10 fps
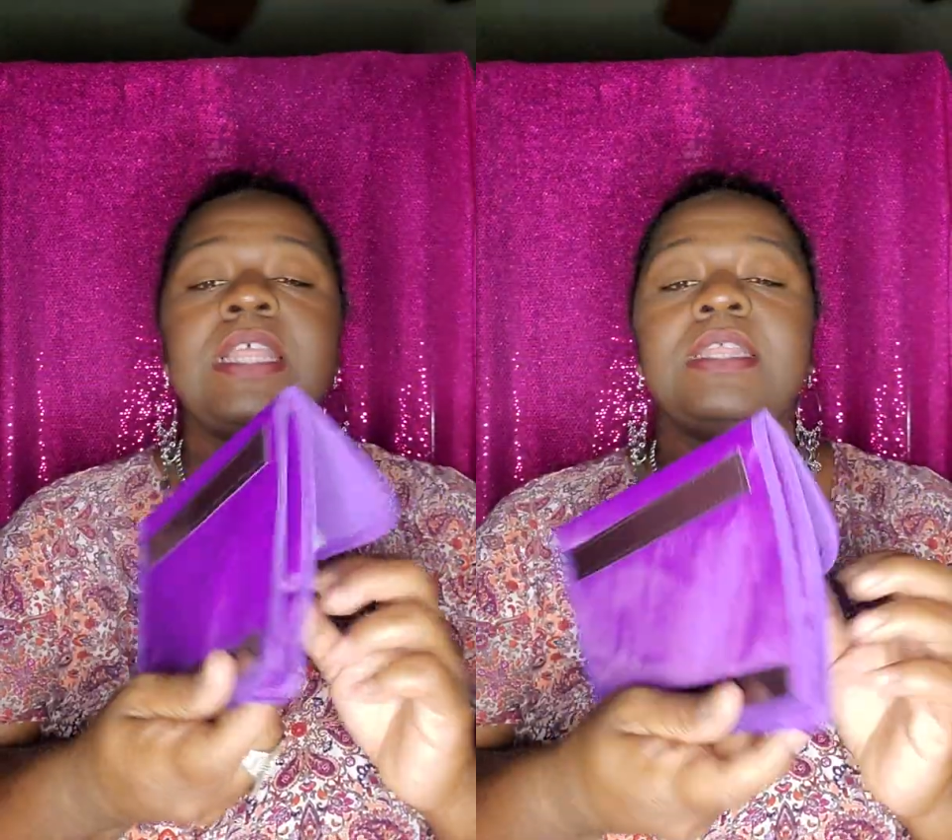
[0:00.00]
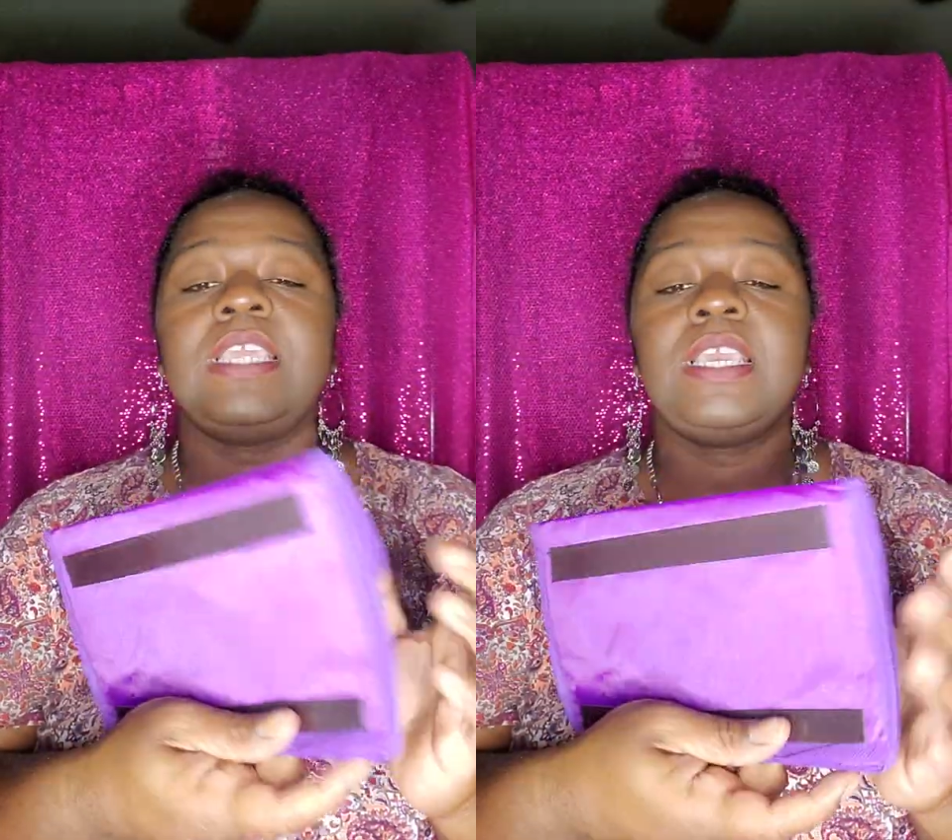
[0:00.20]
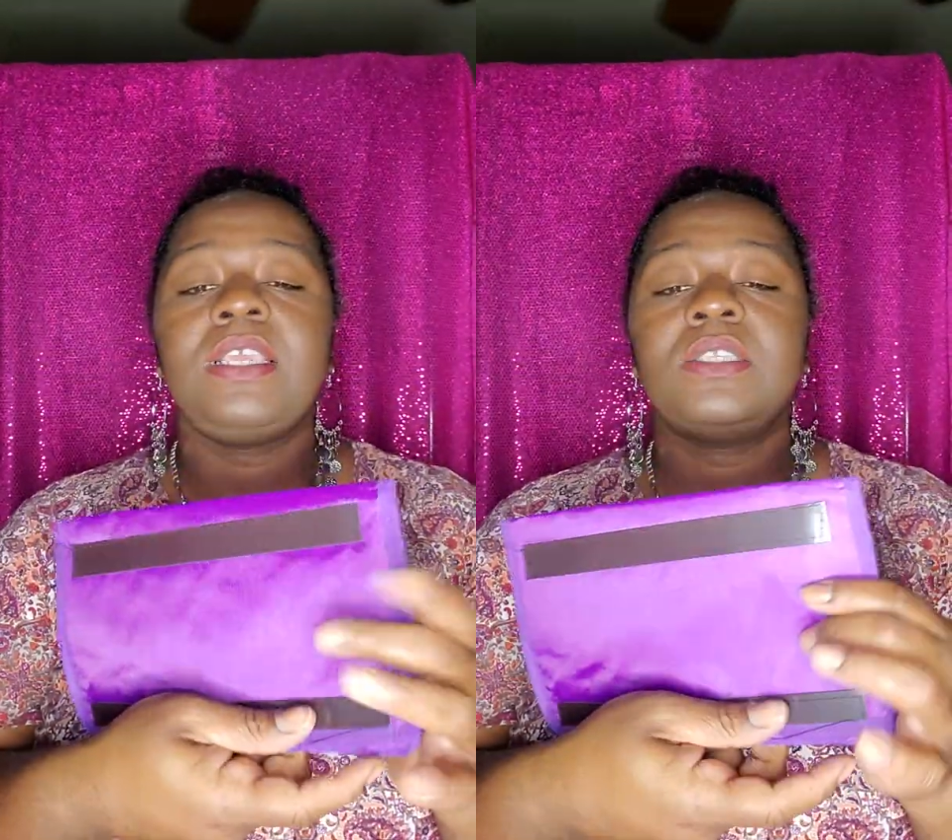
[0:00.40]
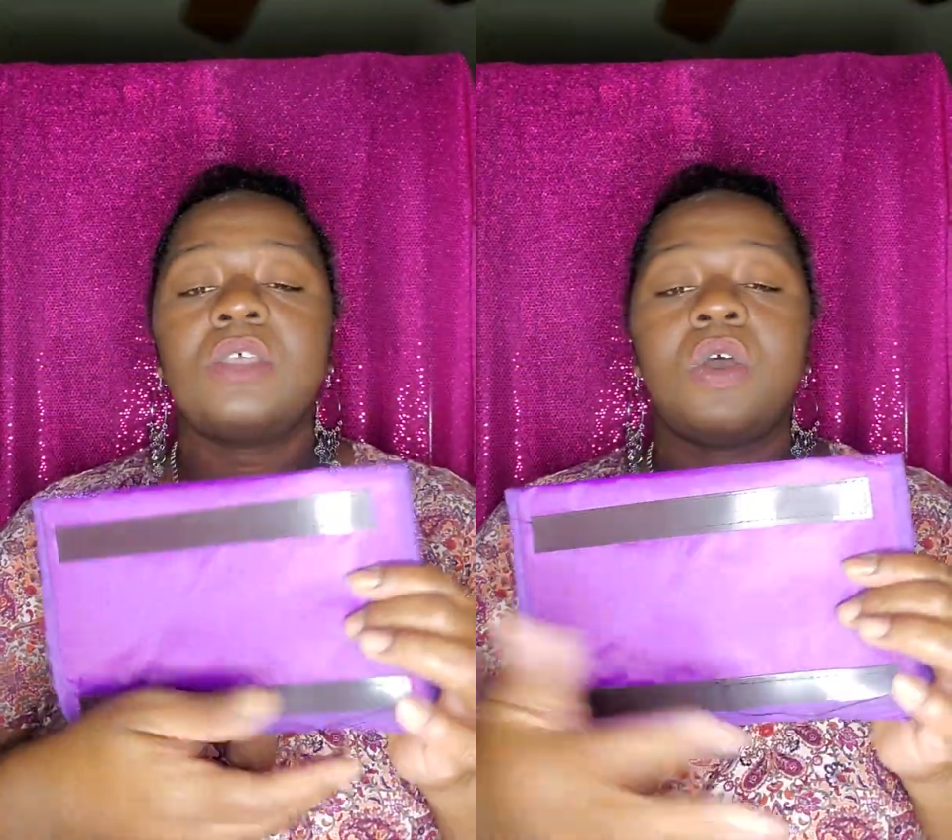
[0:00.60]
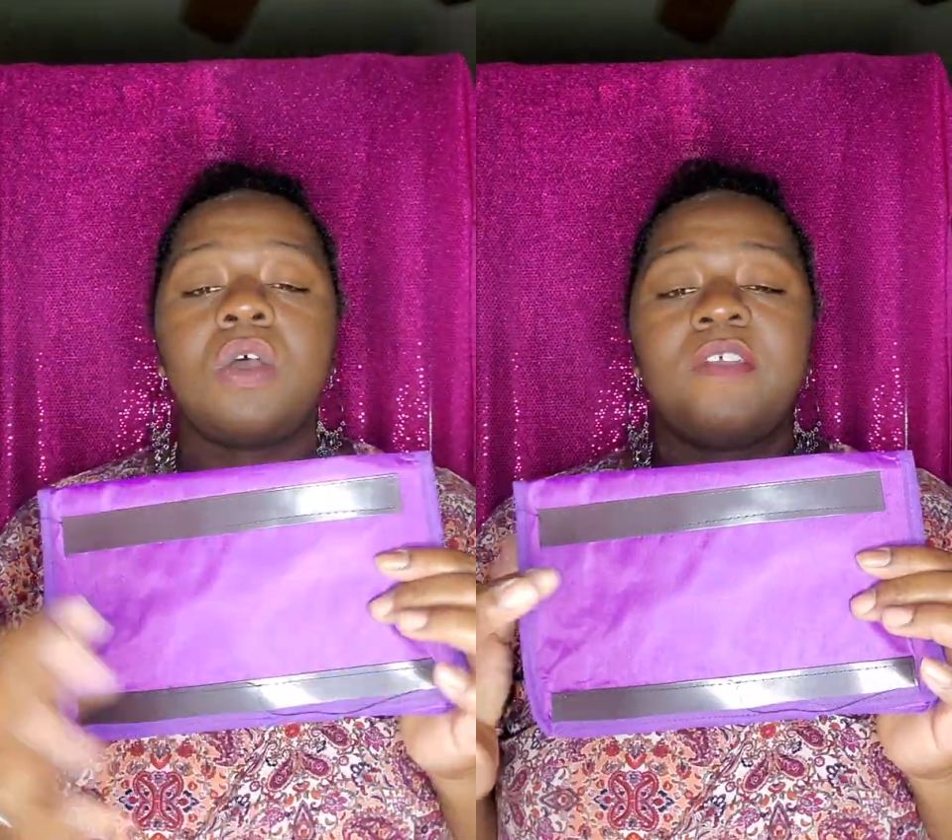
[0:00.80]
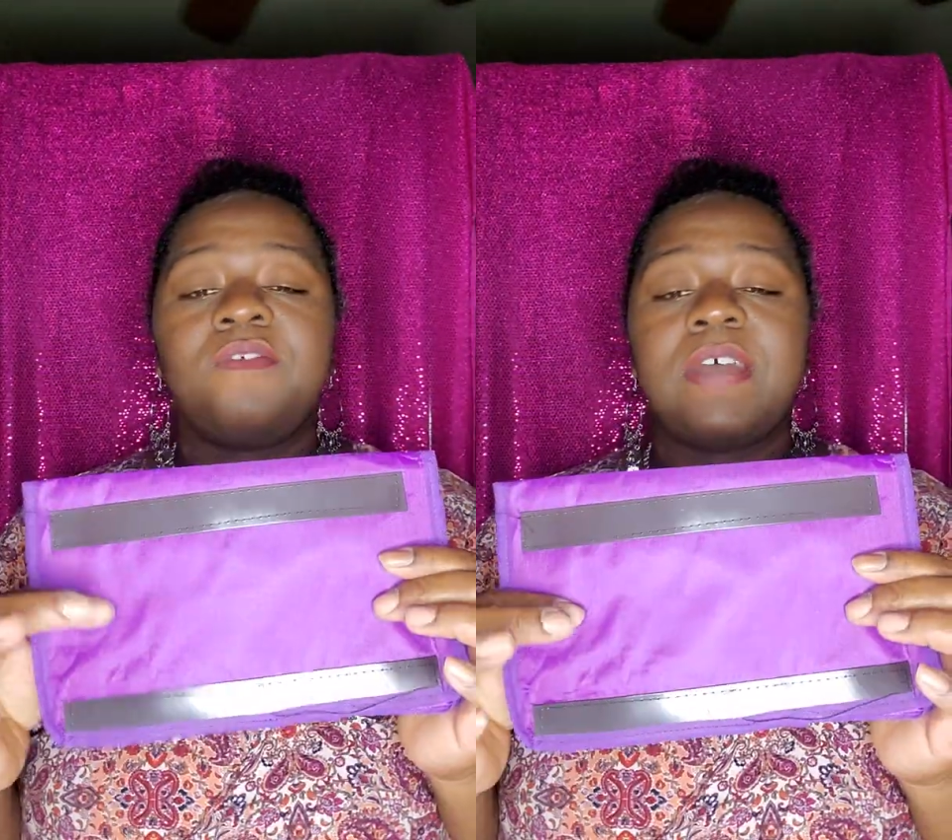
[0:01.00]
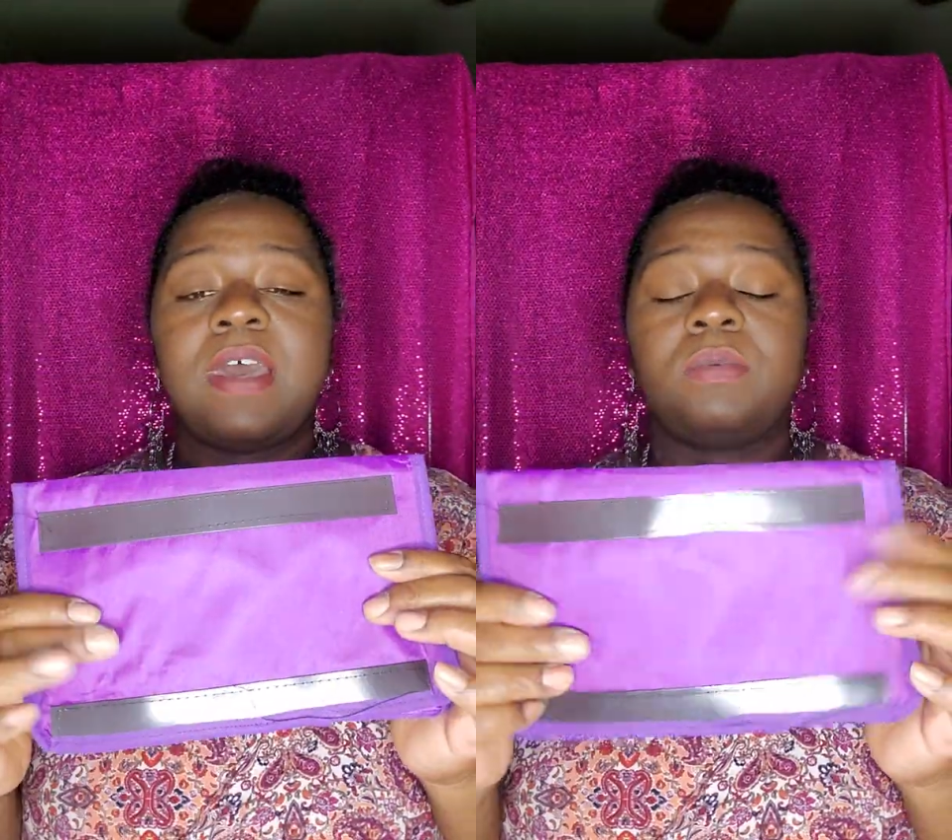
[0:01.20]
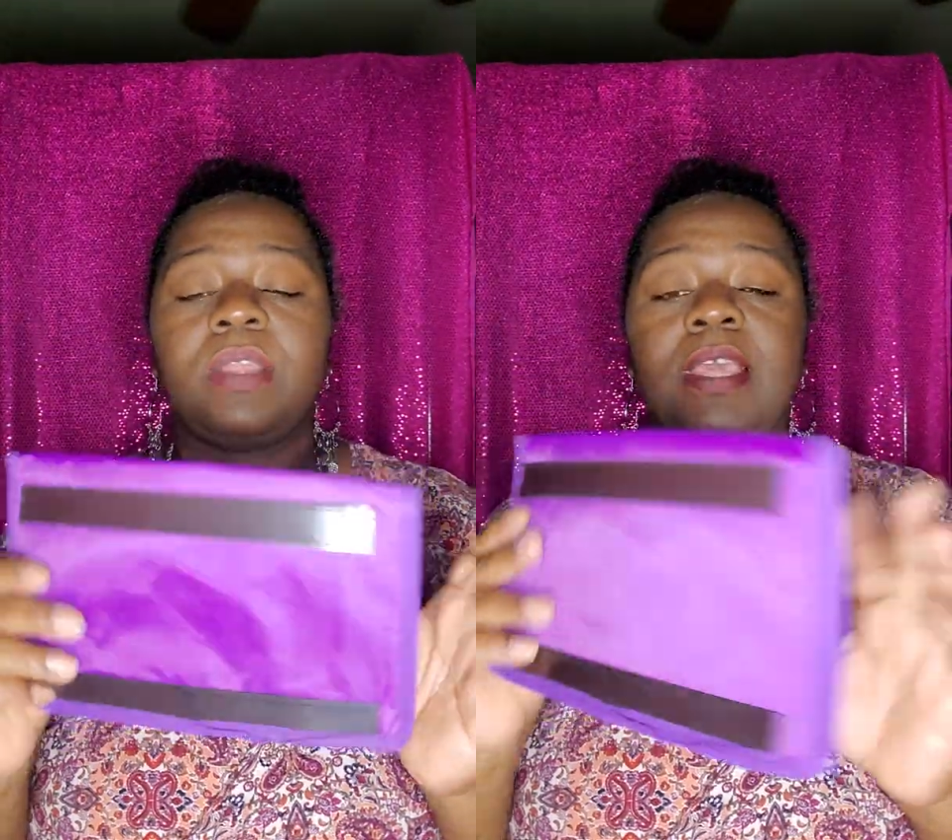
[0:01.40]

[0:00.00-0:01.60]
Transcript: These are found